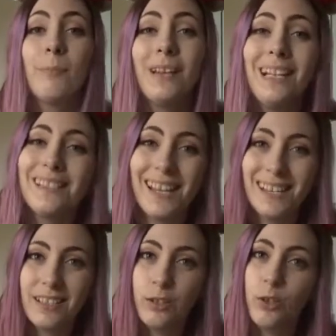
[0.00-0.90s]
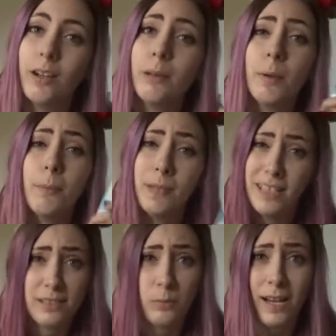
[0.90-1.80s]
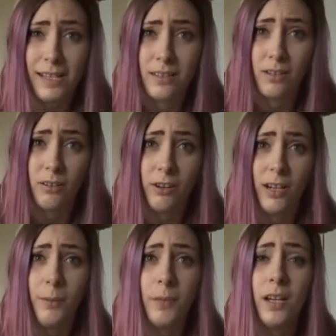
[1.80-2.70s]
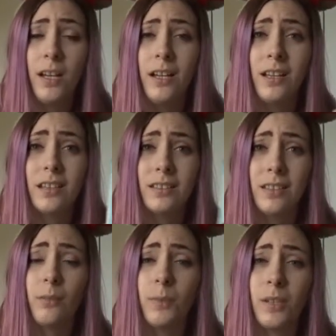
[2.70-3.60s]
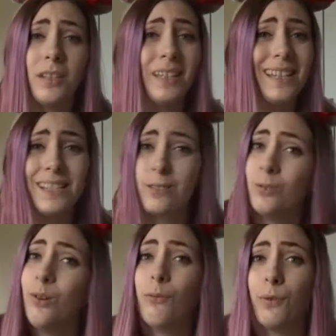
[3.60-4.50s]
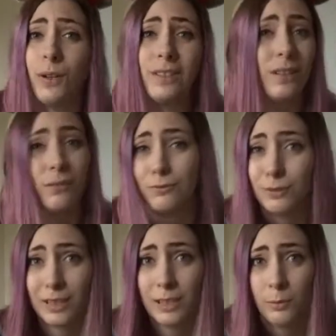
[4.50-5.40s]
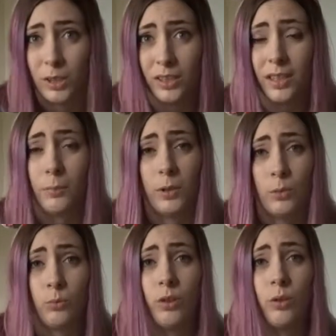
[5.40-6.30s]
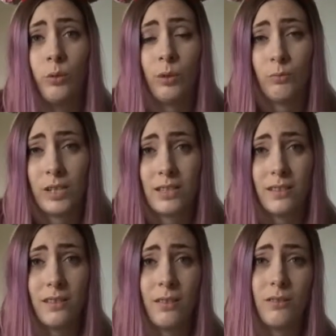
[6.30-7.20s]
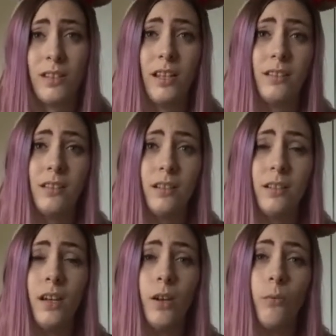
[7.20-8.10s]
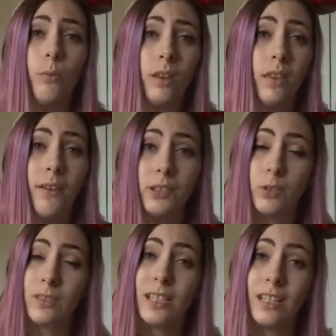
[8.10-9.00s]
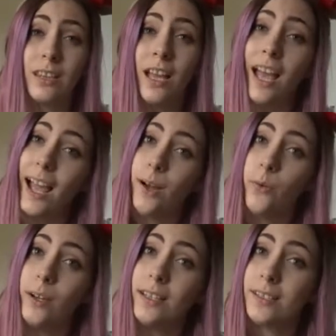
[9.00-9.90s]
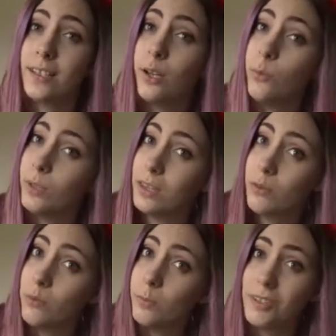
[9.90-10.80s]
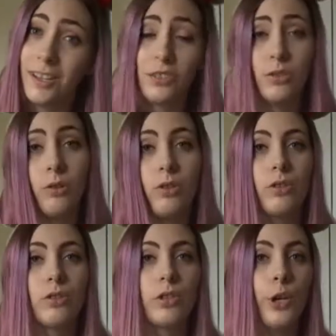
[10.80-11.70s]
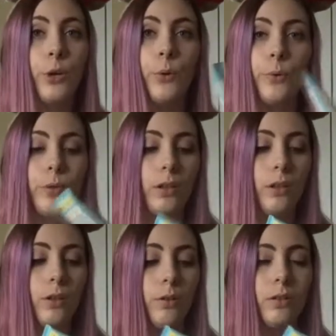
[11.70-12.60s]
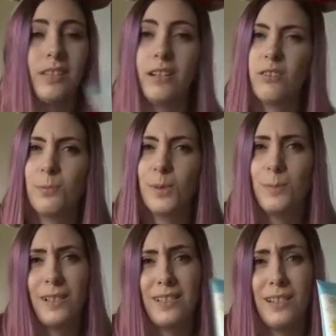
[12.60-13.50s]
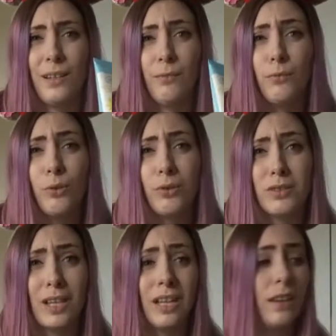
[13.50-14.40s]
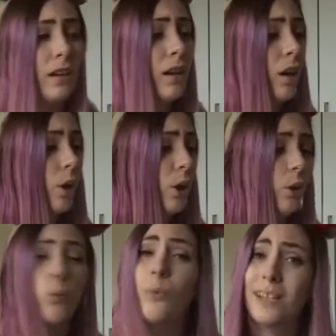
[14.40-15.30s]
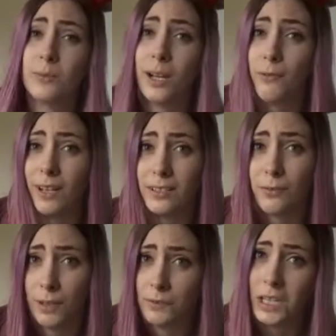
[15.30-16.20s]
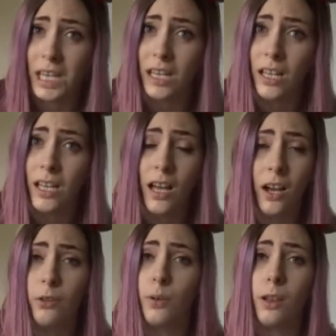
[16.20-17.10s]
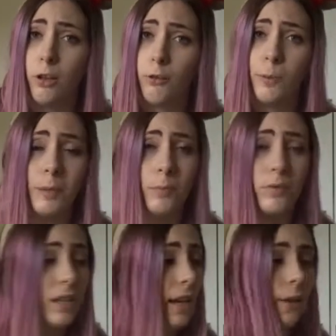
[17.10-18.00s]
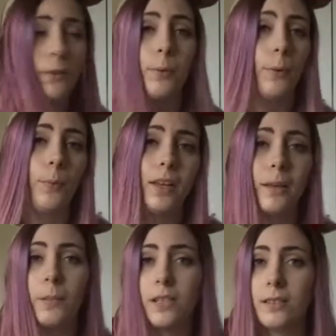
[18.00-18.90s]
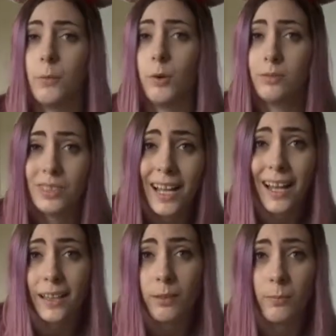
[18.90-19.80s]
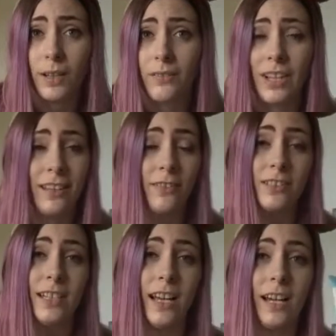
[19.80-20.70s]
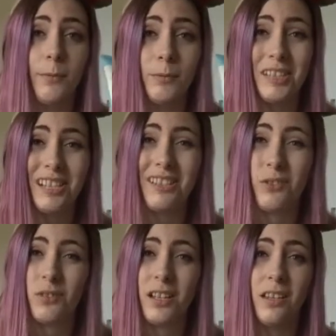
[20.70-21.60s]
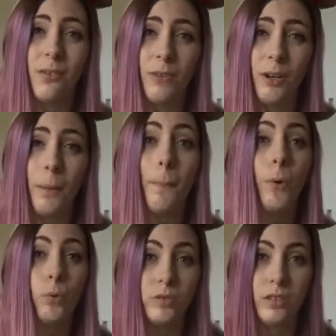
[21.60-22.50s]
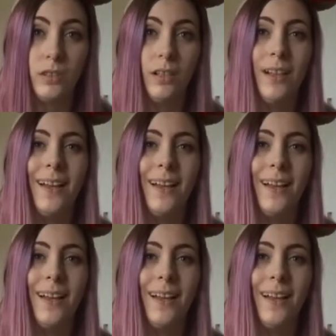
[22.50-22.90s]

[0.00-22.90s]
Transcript: please take sun cream, please wear sun cream. Sunburn is not fun for anyone, and we all know the risks associated with having your skin out in the sun with no protection on. So, you know, take responsibility for your skin. I always wear factor fifty. I know a lot of people say oh, they won't wear that because they won't tan, but at the end of the day, protecting your skin is very important,